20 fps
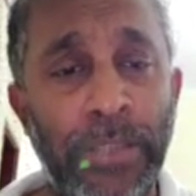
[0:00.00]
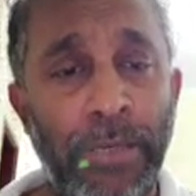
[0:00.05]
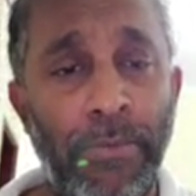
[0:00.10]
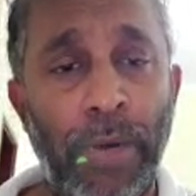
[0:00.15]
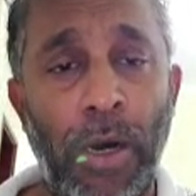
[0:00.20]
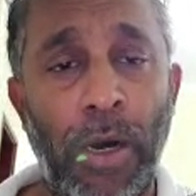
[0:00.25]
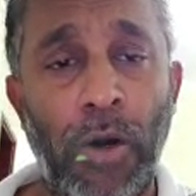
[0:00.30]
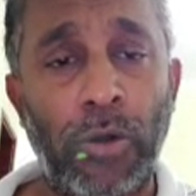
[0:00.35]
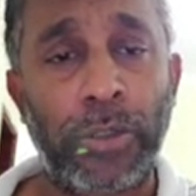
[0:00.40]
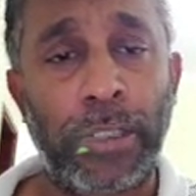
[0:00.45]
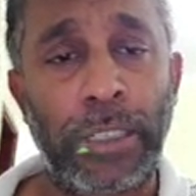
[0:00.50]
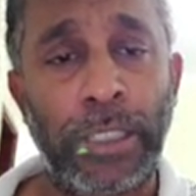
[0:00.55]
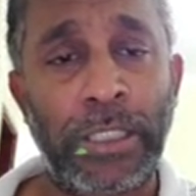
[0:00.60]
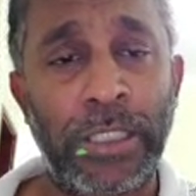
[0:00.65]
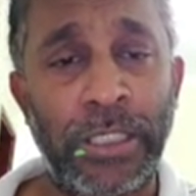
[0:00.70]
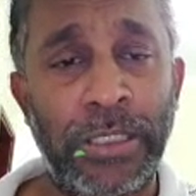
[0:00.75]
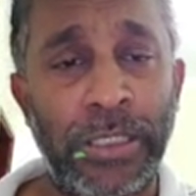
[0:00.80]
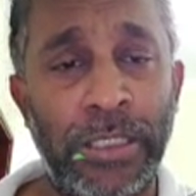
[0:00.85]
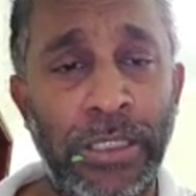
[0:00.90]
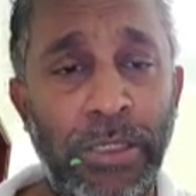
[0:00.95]
about
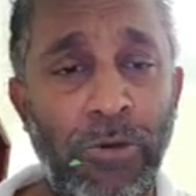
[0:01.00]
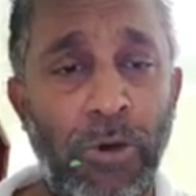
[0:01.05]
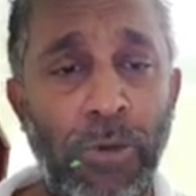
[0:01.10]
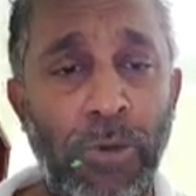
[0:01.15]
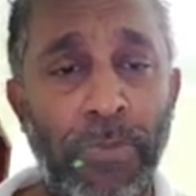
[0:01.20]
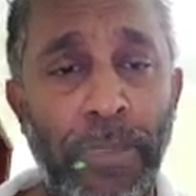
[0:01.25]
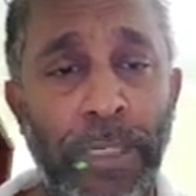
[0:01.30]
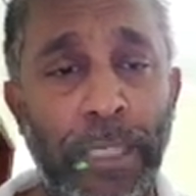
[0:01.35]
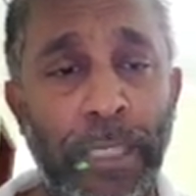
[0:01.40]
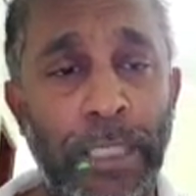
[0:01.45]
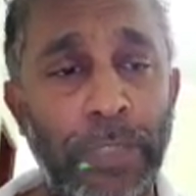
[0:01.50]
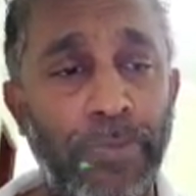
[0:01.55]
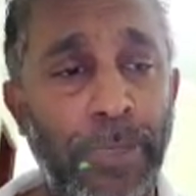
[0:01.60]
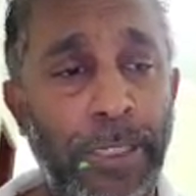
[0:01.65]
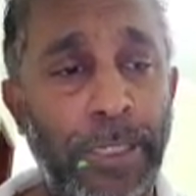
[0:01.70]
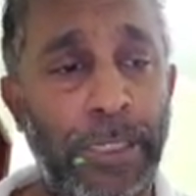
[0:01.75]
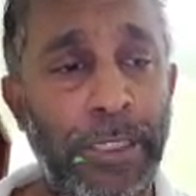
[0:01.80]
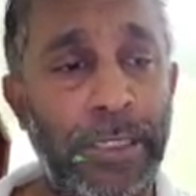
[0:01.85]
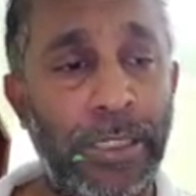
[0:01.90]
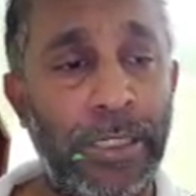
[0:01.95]
research and development
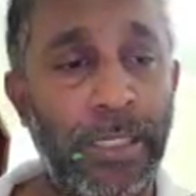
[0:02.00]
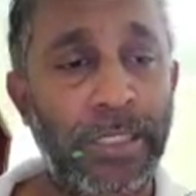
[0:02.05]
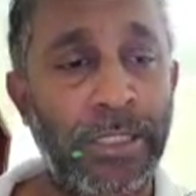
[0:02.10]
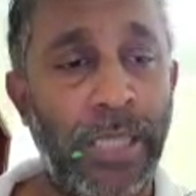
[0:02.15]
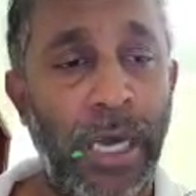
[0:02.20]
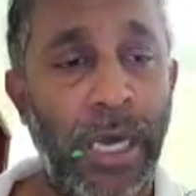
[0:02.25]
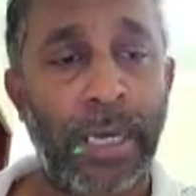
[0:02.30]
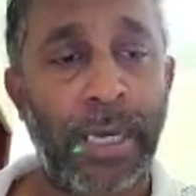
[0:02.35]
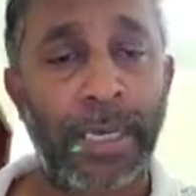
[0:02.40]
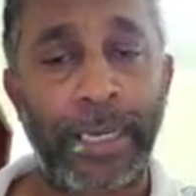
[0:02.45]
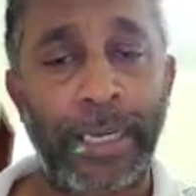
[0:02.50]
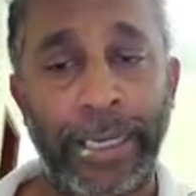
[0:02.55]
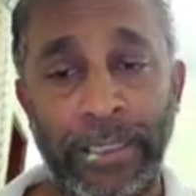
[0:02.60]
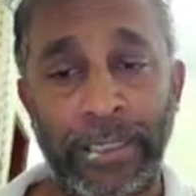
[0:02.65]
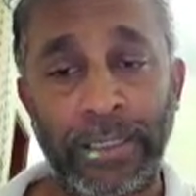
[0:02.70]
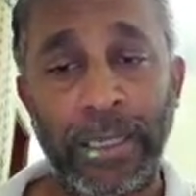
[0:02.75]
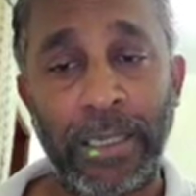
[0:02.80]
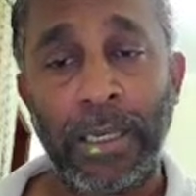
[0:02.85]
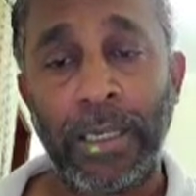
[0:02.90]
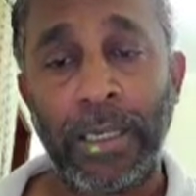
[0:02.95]
expenditures are
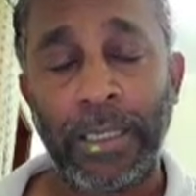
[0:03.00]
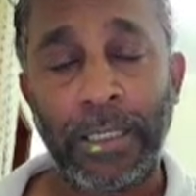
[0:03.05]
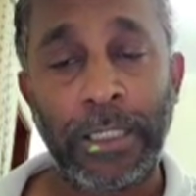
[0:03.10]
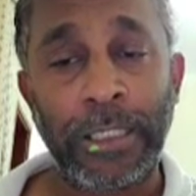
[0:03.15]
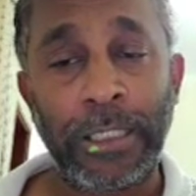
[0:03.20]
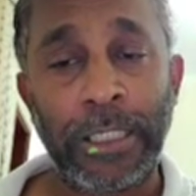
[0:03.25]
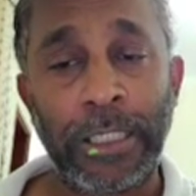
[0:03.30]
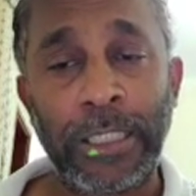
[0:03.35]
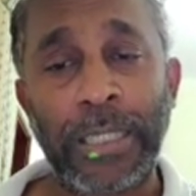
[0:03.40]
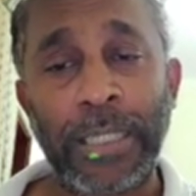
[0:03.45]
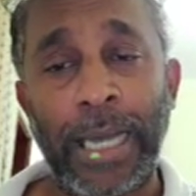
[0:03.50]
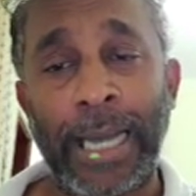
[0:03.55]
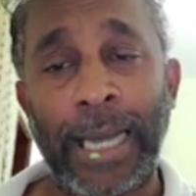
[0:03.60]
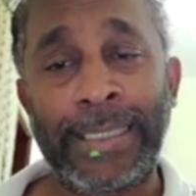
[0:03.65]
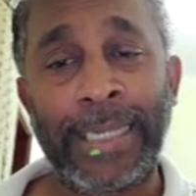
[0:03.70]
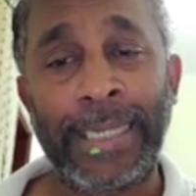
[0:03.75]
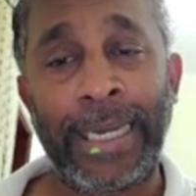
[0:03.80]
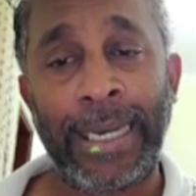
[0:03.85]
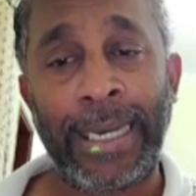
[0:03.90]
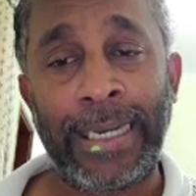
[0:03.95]
correct? This is
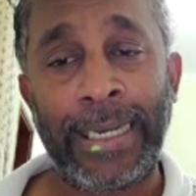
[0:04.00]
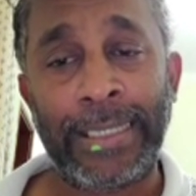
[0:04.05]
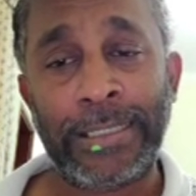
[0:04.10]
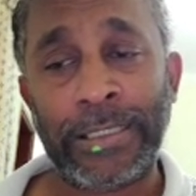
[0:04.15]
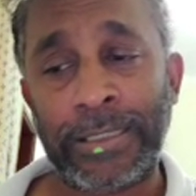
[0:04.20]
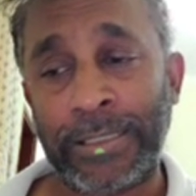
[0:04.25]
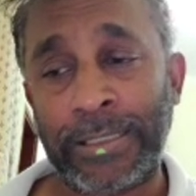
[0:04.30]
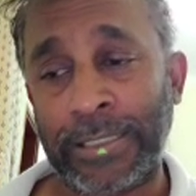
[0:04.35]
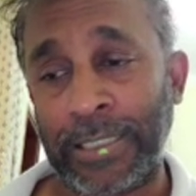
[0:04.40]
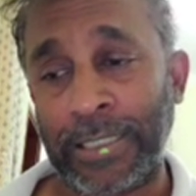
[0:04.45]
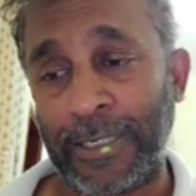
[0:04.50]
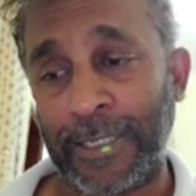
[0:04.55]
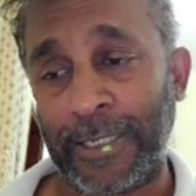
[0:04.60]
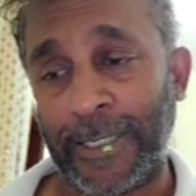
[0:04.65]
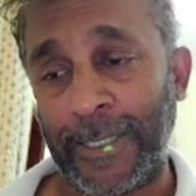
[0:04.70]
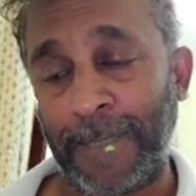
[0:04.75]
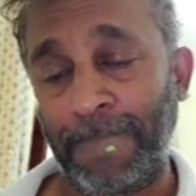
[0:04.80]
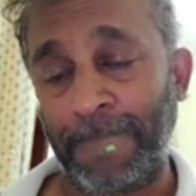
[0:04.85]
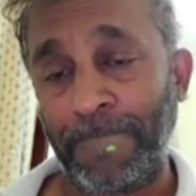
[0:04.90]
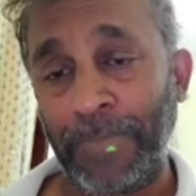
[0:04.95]
IAS
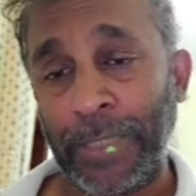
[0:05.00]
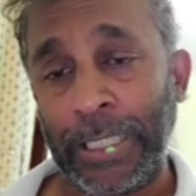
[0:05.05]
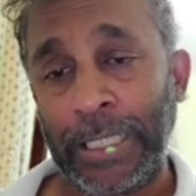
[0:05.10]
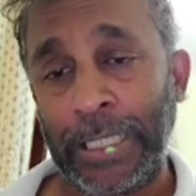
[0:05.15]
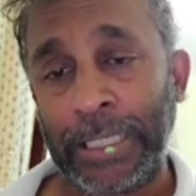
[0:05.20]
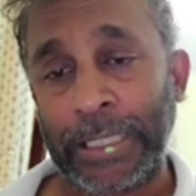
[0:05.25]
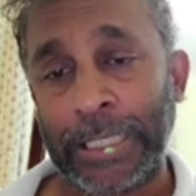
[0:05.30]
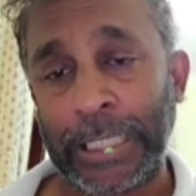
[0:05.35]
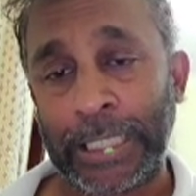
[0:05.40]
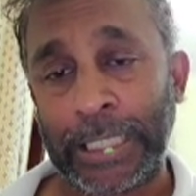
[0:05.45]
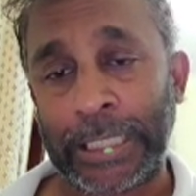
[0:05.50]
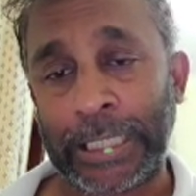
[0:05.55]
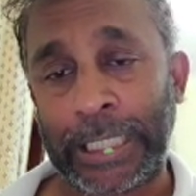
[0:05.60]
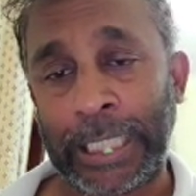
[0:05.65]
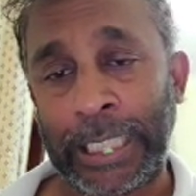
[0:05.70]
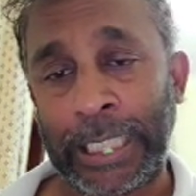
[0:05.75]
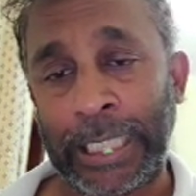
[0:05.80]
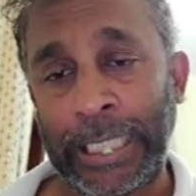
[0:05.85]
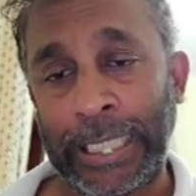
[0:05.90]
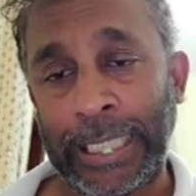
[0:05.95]

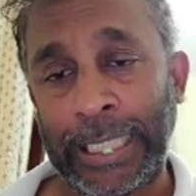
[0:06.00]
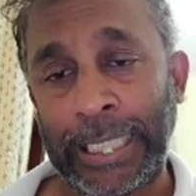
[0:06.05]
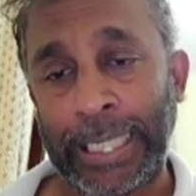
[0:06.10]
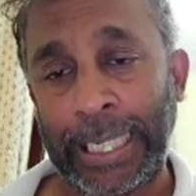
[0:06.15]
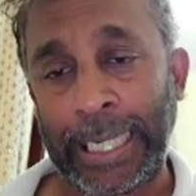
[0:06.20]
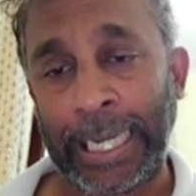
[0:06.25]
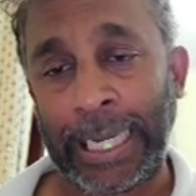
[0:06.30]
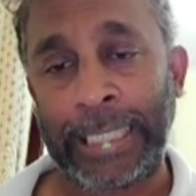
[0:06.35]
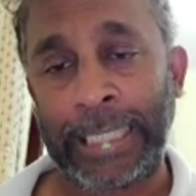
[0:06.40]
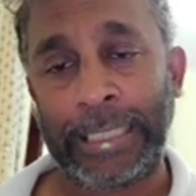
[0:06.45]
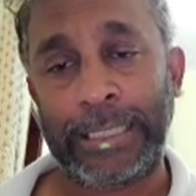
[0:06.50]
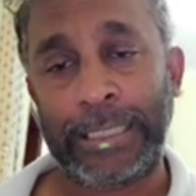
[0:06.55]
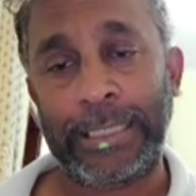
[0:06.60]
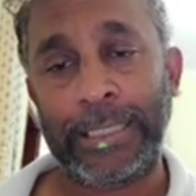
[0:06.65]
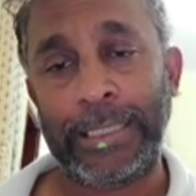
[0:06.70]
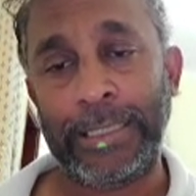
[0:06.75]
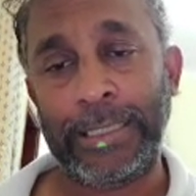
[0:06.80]
38,